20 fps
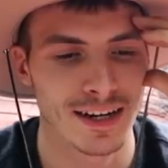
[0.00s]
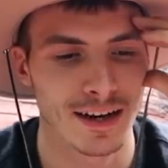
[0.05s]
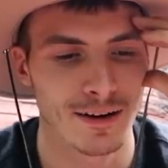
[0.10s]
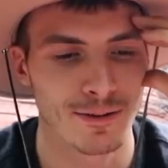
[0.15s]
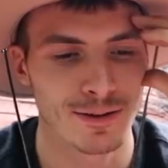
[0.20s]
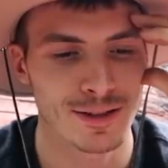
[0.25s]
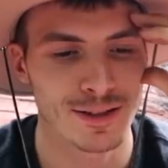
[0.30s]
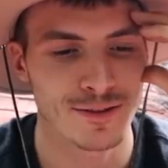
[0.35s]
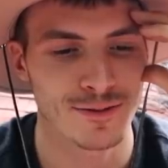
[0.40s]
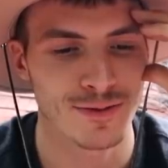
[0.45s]
I
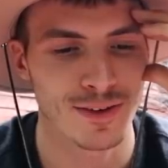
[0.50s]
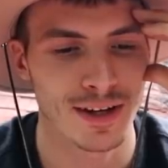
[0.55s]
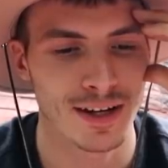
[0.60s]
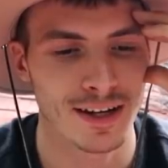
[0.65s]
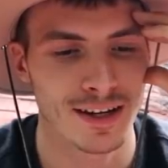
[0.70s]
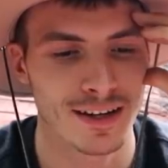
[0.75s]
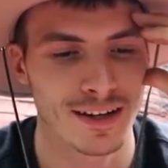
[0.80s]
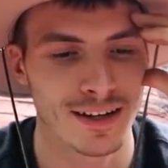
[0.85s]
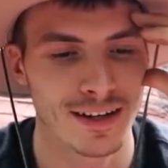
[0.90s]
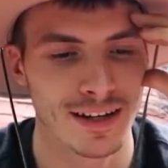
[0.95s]
wasn't a
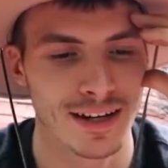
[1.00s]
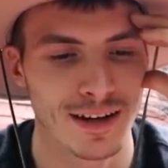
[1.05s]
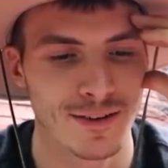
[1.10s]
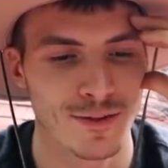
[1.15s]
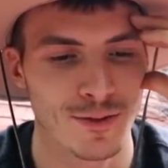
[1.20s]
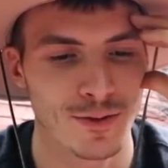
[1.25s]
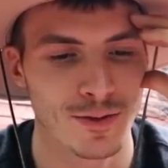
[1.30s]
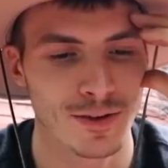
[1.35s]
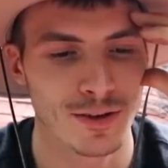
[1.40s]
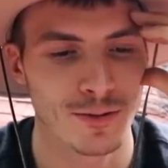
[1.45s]
fan and
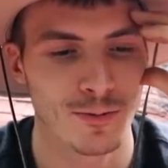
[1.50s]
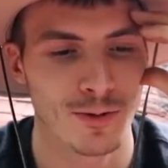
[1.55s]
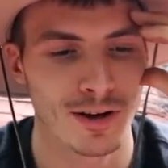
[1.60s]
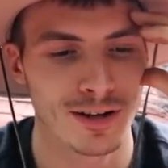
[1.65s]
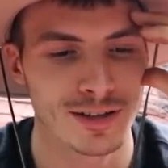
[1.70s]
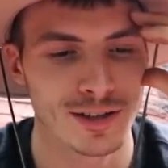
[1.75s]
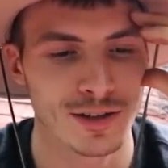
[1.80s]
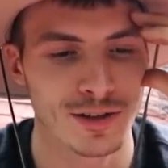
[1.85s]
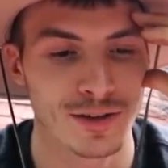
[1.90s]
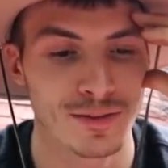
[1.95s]
never really
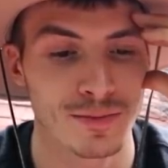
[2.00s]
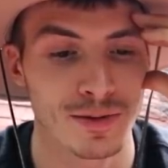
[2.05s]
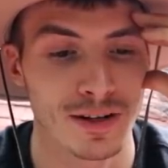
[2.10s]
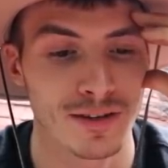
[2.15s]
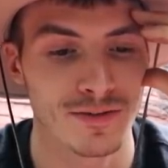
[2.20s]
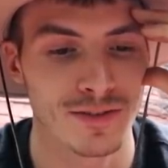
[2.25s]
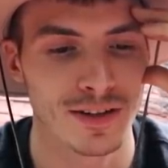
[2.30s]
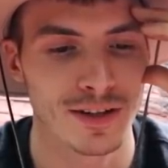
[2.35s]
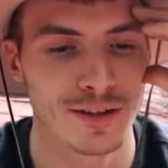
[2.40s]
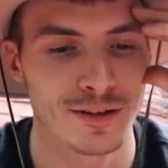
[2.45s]
watched the dirt
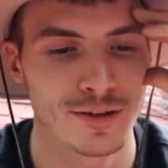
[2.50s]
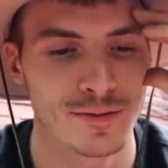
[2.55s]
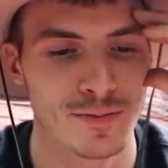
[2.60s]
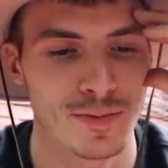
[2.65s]
bike videos,